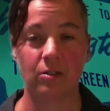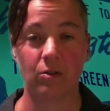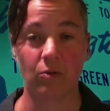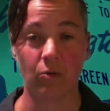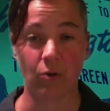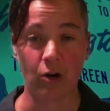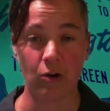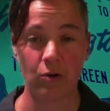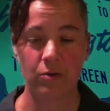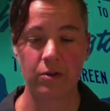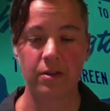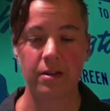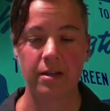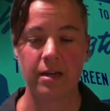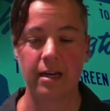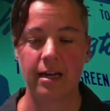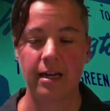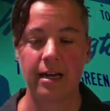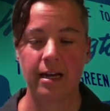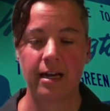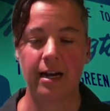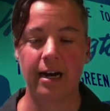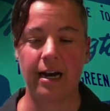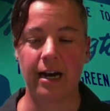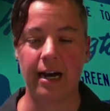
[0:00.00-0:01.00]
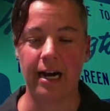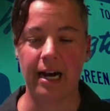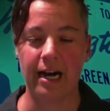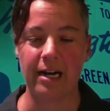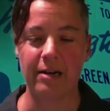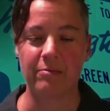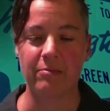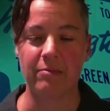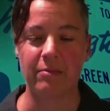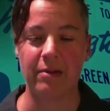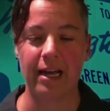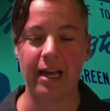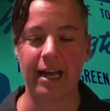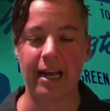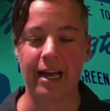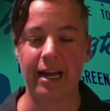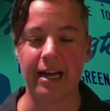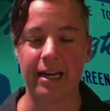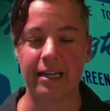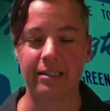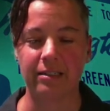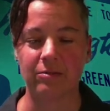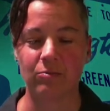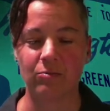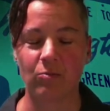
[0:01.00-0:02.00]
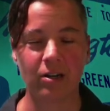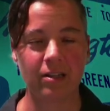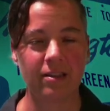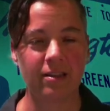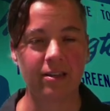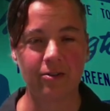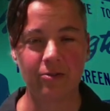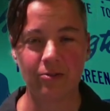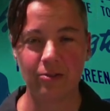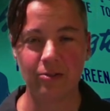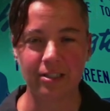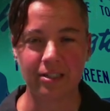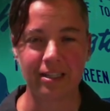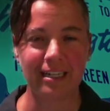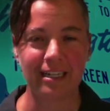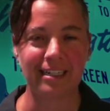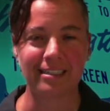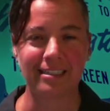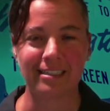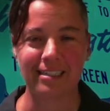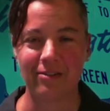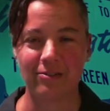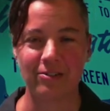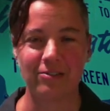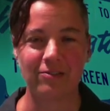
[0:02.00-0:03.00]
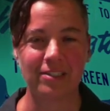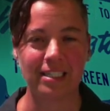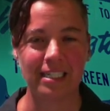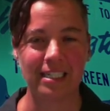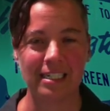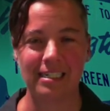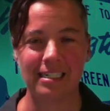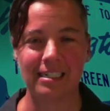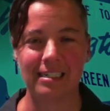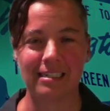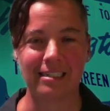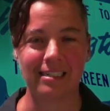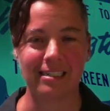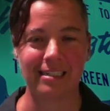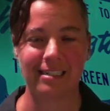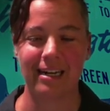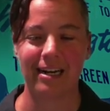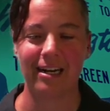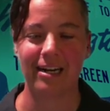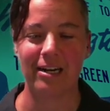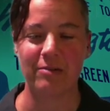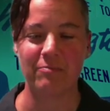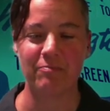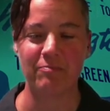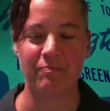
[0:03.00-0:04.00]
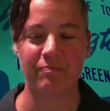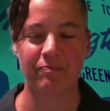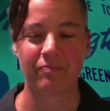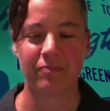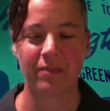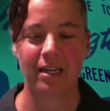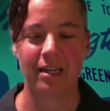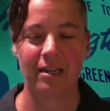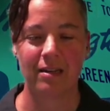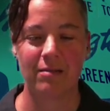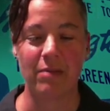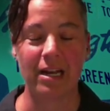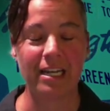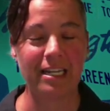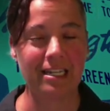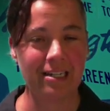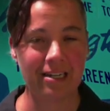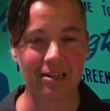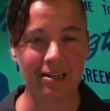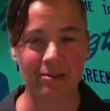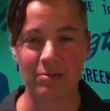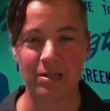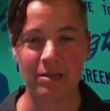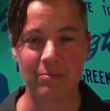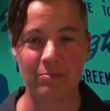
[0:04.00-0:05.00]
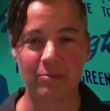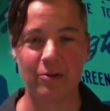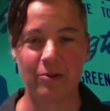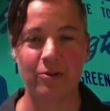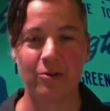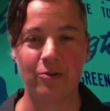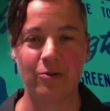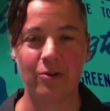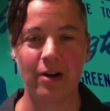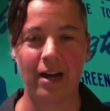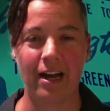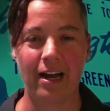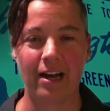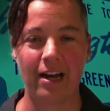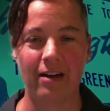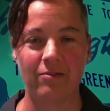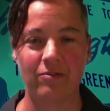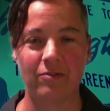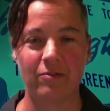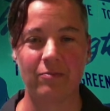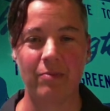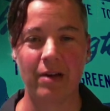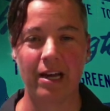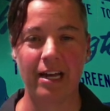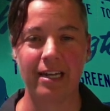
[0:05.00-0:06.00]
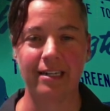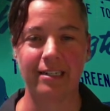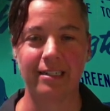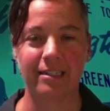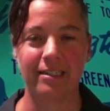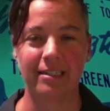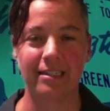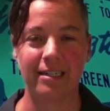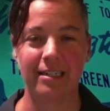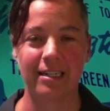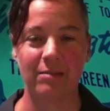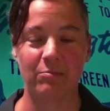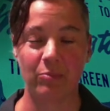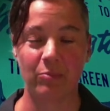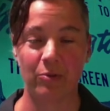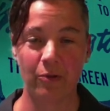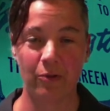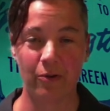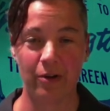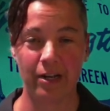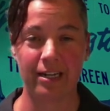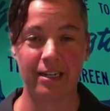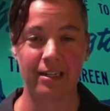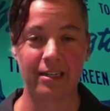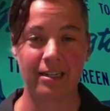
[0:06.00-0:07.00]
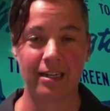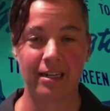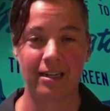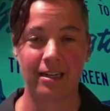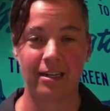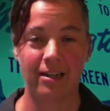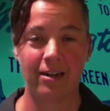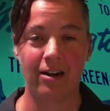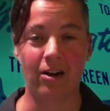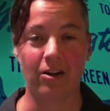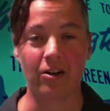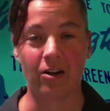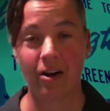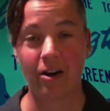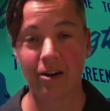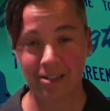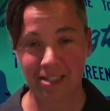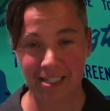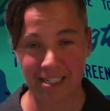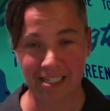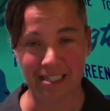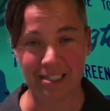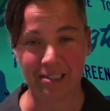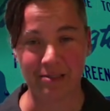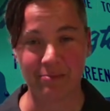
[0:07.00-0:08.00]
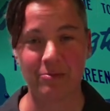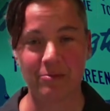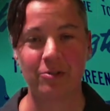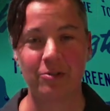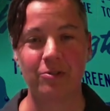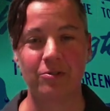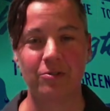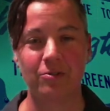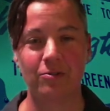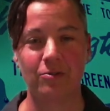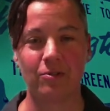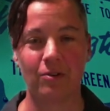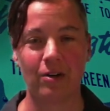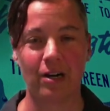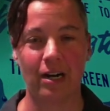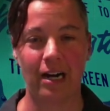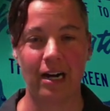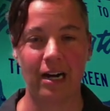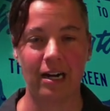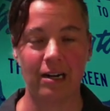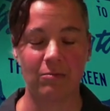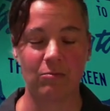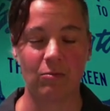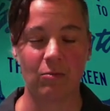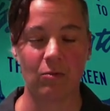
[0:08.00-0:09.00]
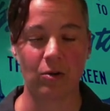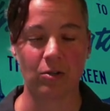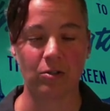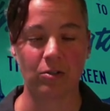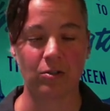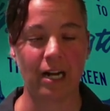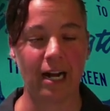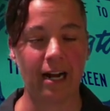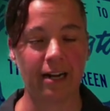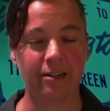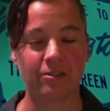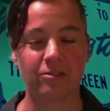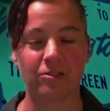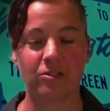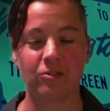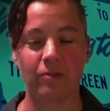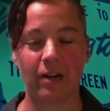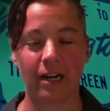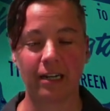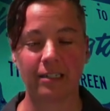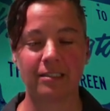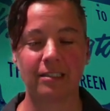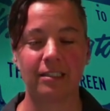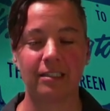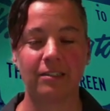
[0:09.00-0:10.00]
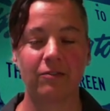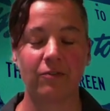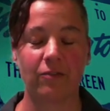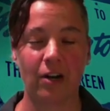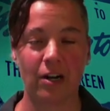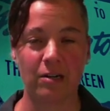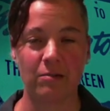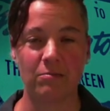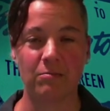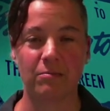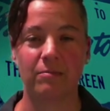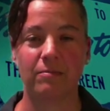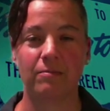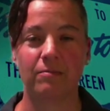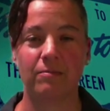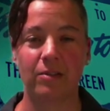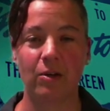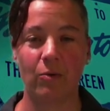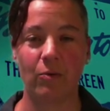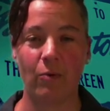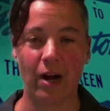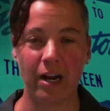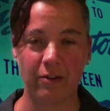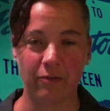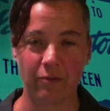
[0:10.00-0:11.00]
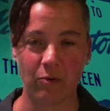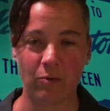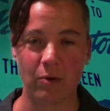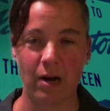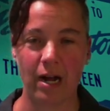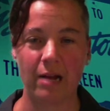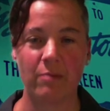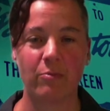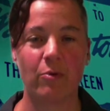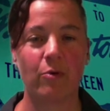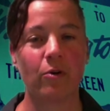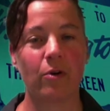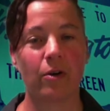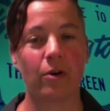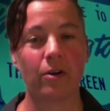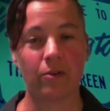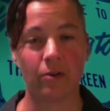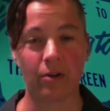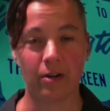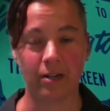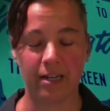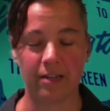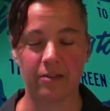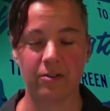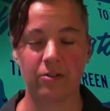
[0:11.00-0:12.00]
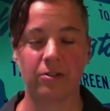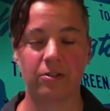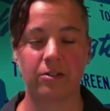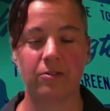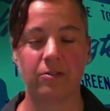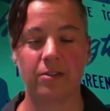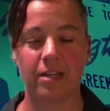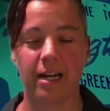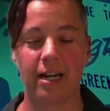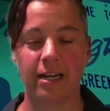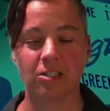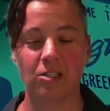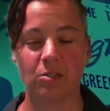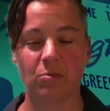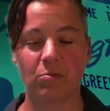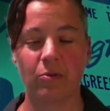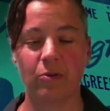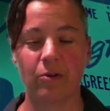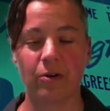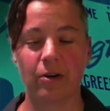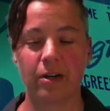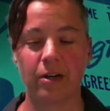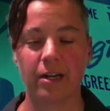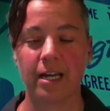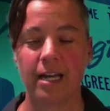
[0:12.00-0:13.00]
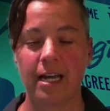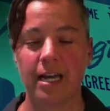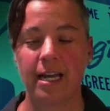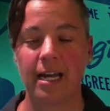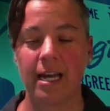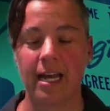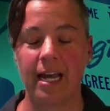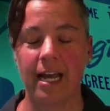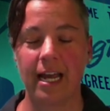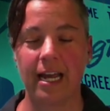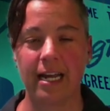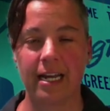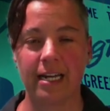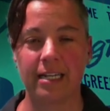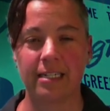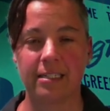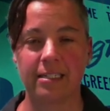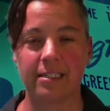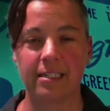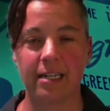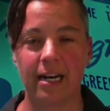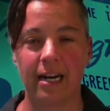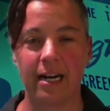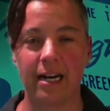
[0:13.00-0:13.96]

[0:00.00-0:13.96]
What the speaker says: growth. And one of the cool things that we've seen is many young people who have been employed on our team who were hired directly from the AWHWA board or another youth action board, and